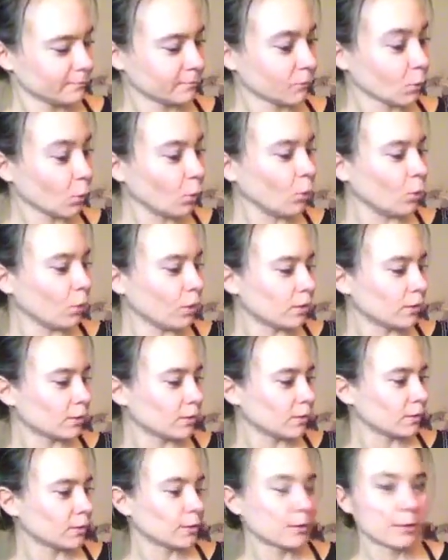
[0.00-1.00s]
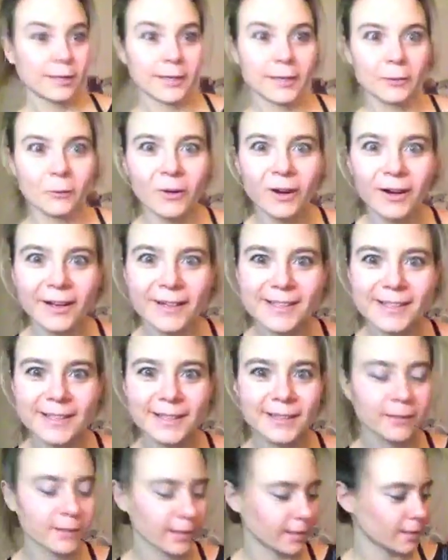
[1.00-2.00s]
it worked.
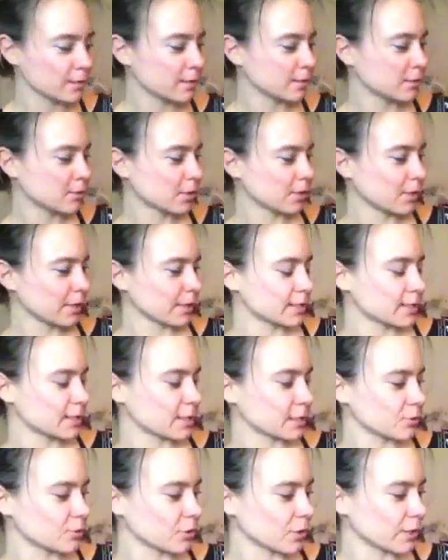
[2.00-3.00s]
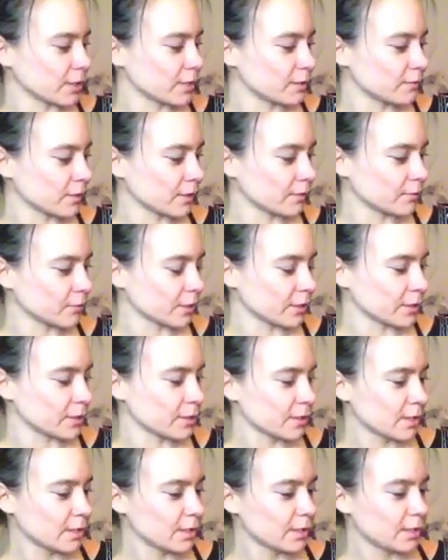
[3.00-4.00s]
Okay, so that took like five tries.
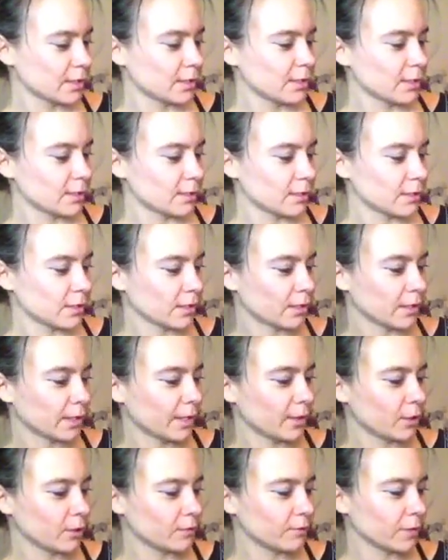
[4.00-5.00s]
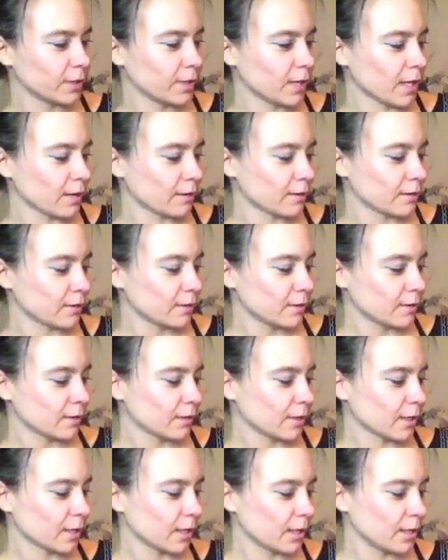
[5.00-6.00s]
And I gotta get over. Yeah.
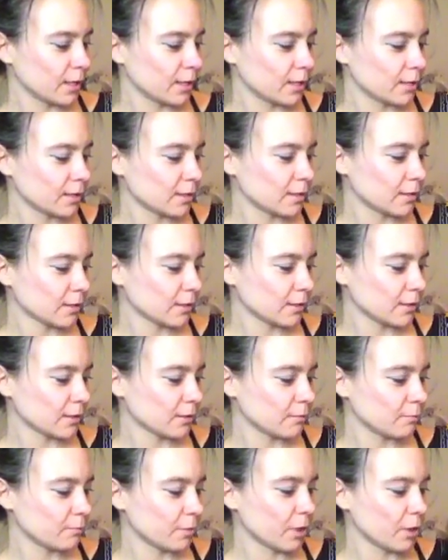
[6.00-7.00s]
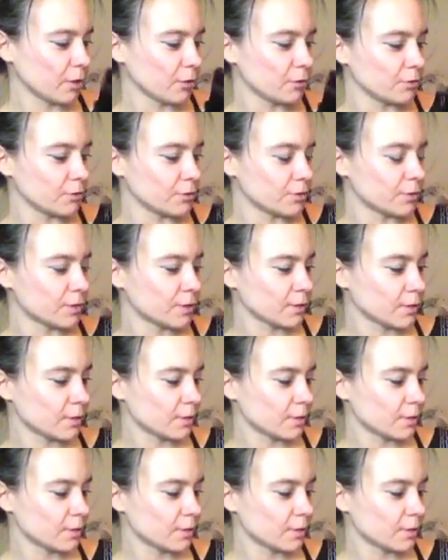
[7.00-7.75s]
Okay, and then I gotta compose.